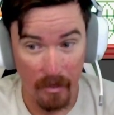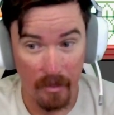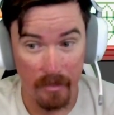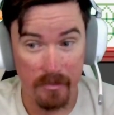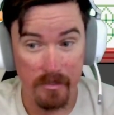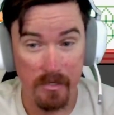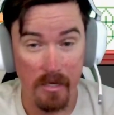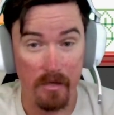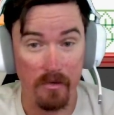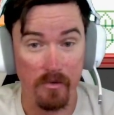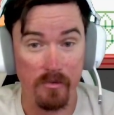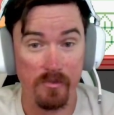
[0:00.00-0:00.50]

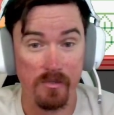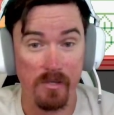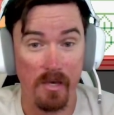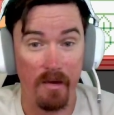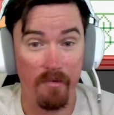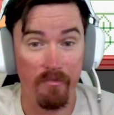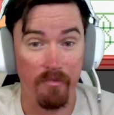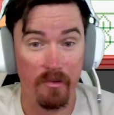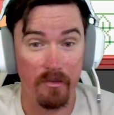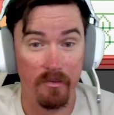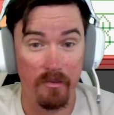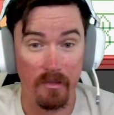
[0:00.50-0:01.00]
tells
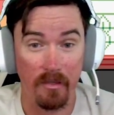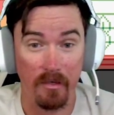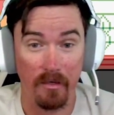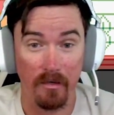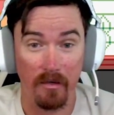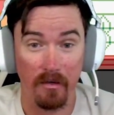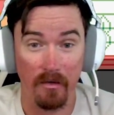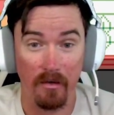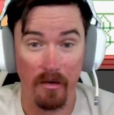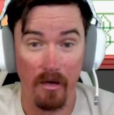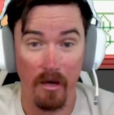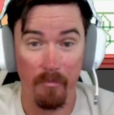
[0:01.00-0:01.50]

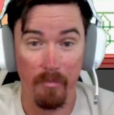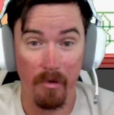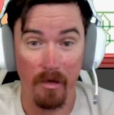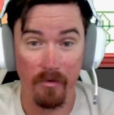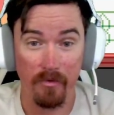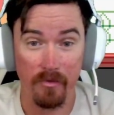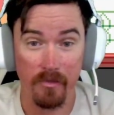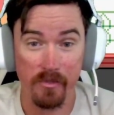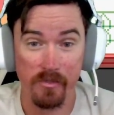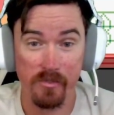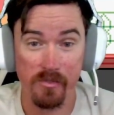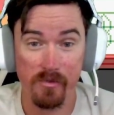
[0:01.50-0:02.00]
everything
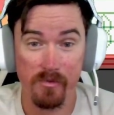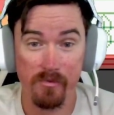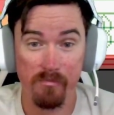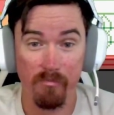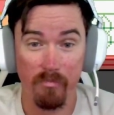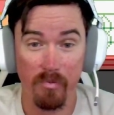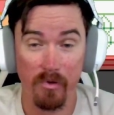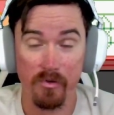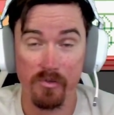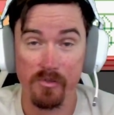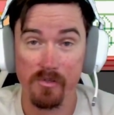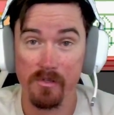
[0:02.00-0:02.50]
about this
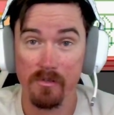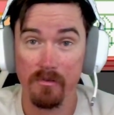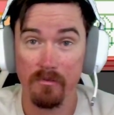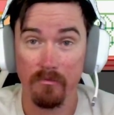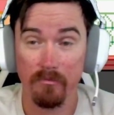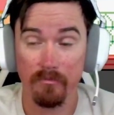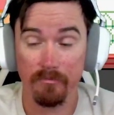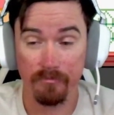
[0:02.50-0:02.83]
person,